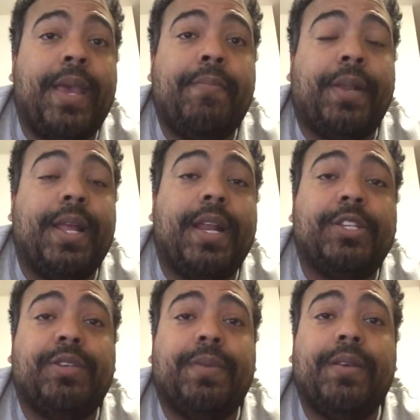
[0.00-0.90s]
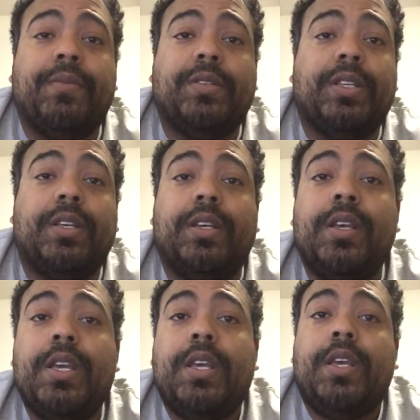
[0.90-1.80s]
plan, I should be able to
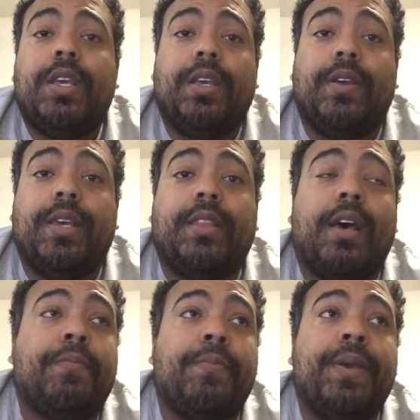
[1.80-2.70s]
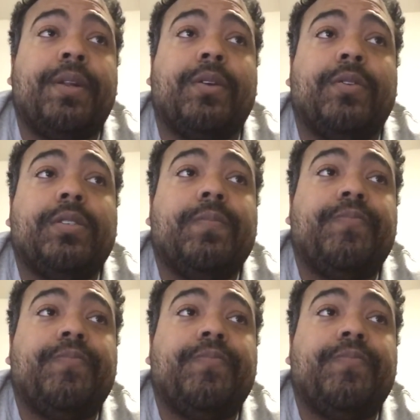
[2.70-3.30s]
hit the upper pinnacles.